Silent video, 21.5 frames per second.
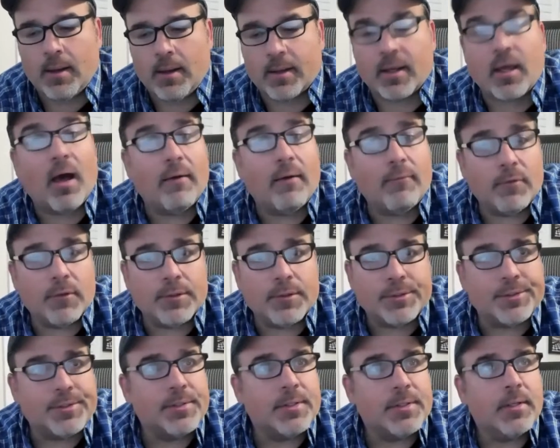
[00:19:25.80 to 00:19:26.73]

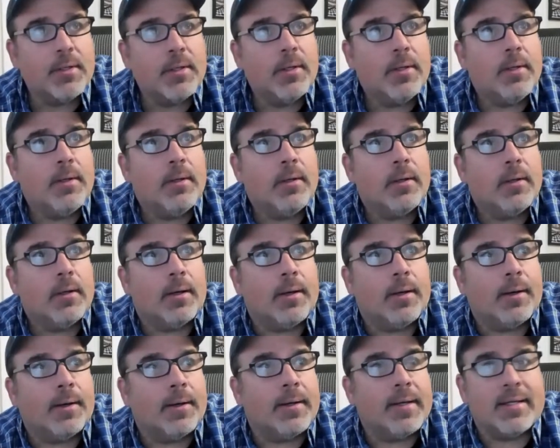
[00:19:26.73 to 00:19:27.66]
covers,
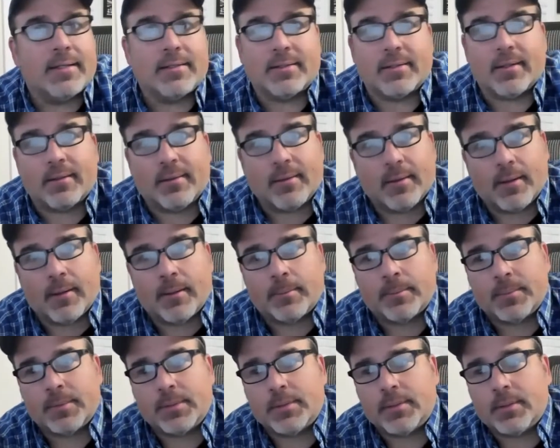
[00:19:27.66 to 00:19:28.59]
Insta
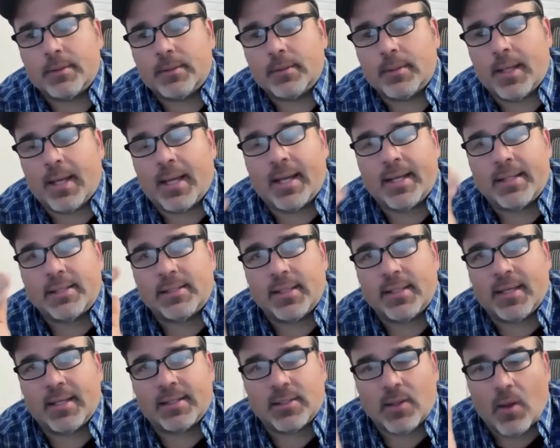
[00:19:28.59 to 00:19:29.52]
Thumbs, and
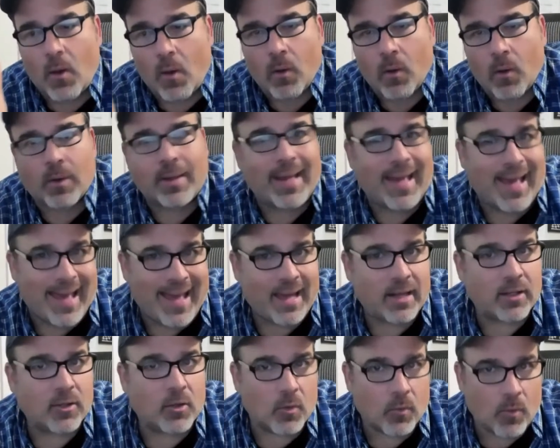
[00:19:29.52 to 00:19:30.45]
it's all
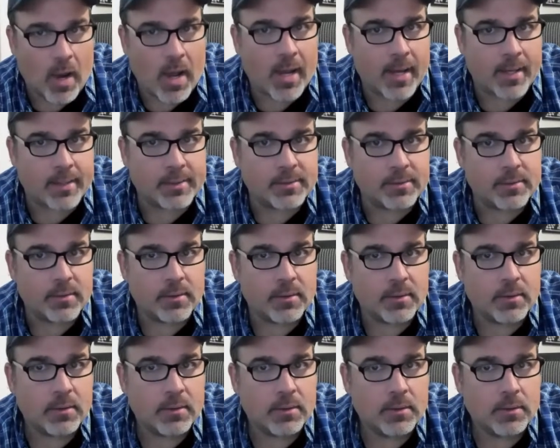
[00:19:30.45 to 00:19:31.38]
categorized
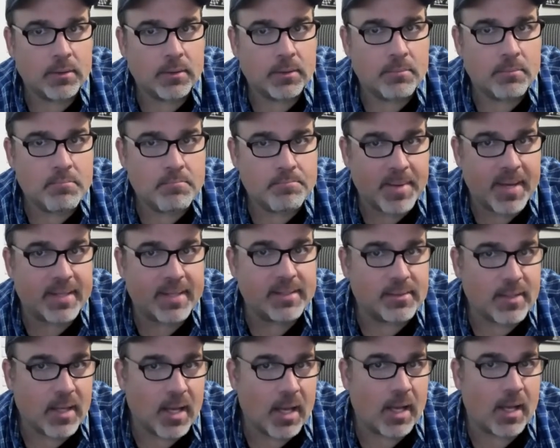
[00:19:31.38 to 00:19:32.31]

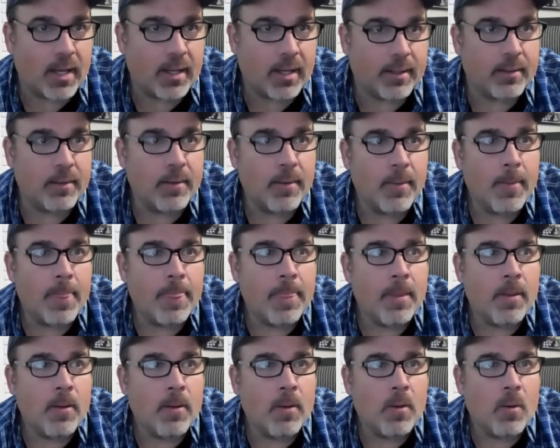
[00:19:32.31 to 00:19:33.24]
based on
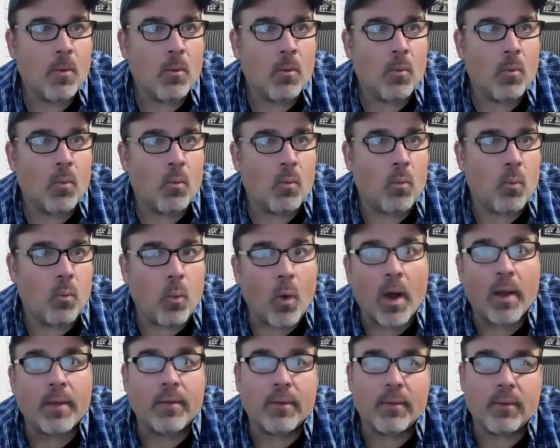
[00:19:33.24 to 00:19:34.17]

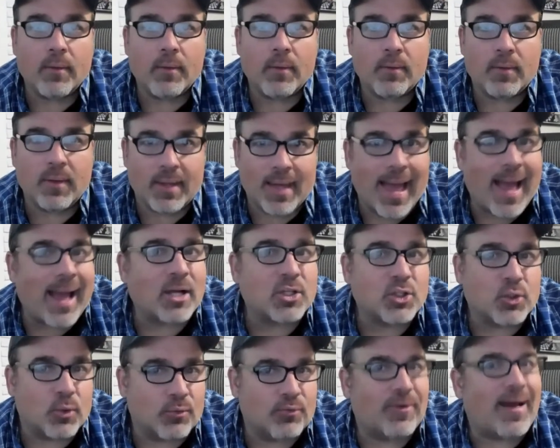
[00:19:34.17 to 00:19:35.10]
what the
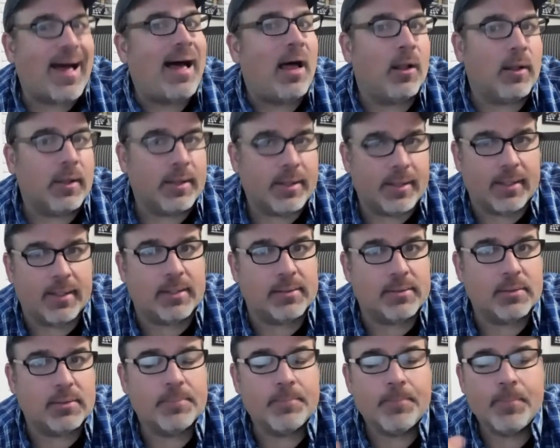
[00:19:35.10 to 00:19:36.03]
actual file
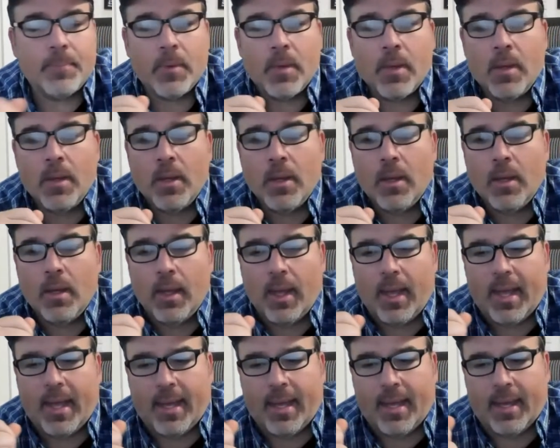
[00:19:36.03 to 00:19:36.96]
is.
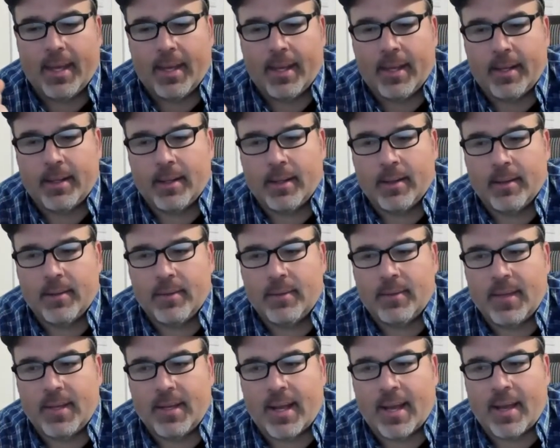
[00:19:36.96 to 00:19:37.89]
And
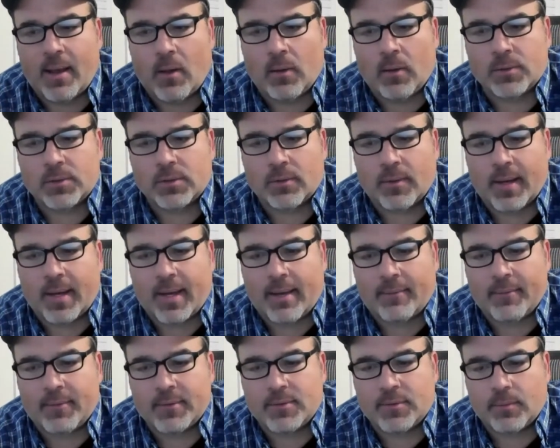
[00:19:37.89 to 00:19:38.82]
then I also have
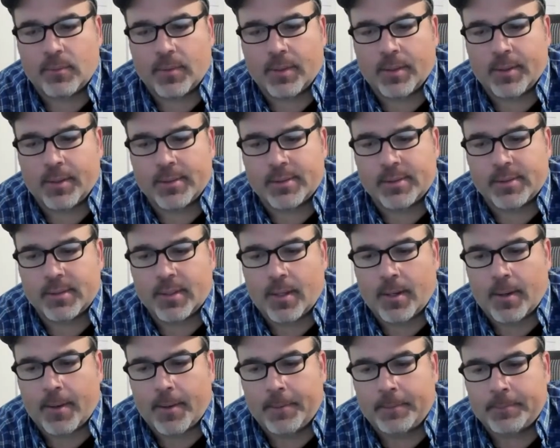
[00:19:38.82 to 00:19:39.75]
it to where it's
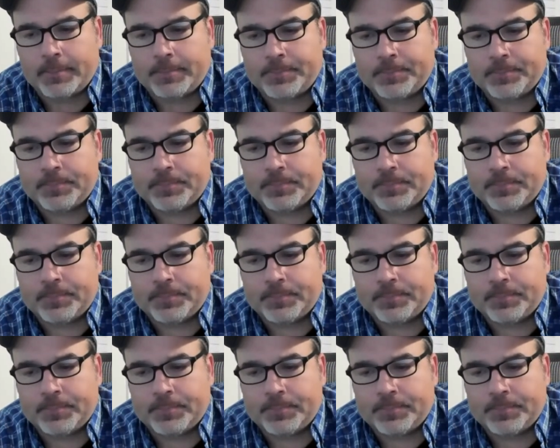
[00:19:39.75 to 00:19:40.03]
Insta